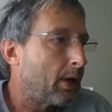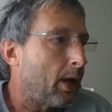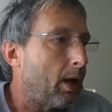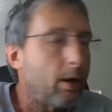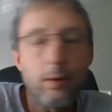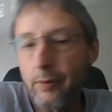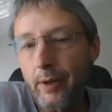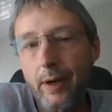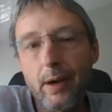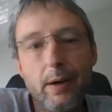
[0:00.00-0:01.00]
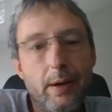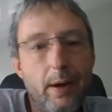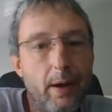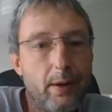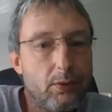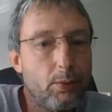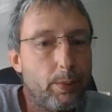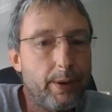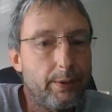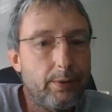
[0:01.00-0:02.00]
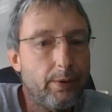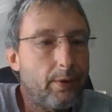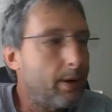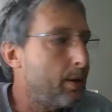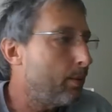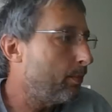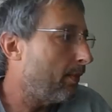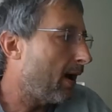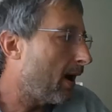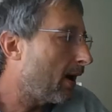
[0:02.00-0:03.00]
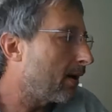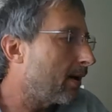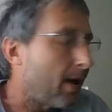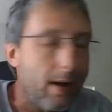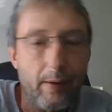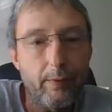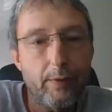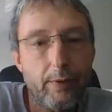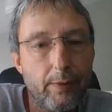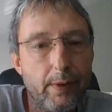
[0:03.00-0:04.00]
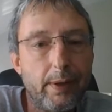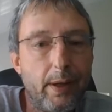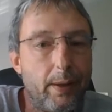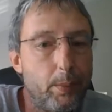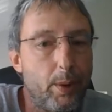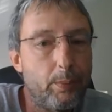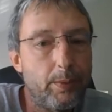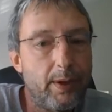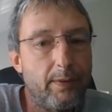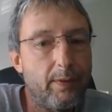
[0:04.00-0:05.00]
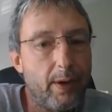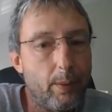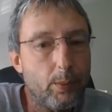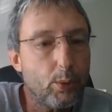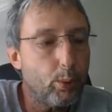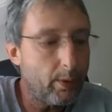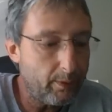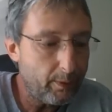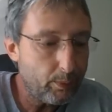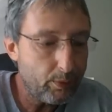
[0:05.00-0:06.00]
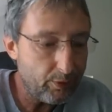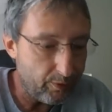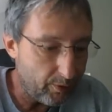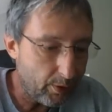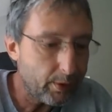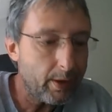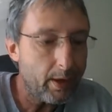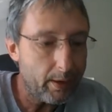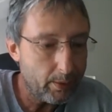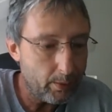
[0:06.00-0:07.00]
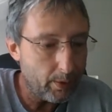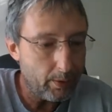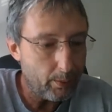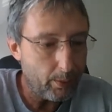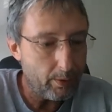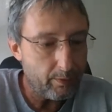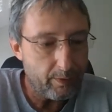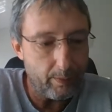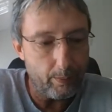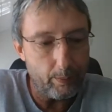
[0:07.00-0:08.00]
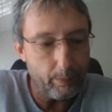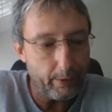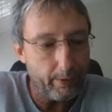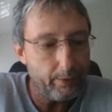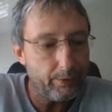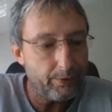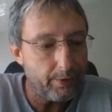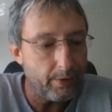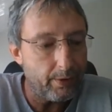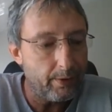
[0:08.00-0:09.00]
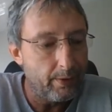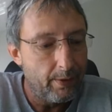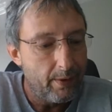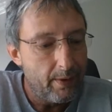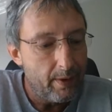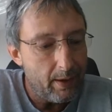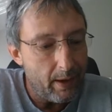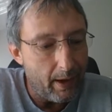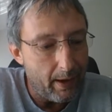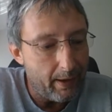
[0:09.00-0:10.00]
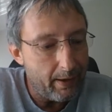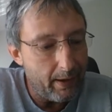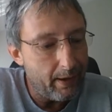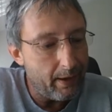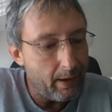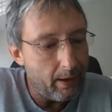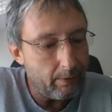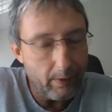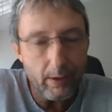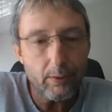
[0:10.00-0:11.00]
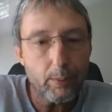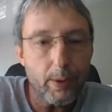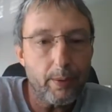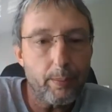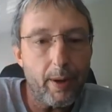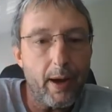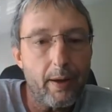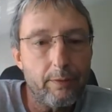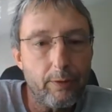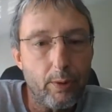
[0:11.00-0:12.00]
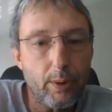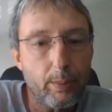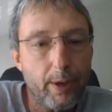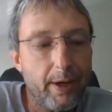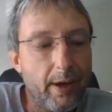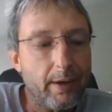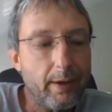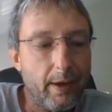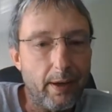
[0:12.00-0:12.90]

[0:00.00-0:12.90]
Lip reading: Oh, regarding hotspots, I have 3 DVMs. One of them's a very high quality one from Lone Star on a Raspberry Pi 4B 8GB.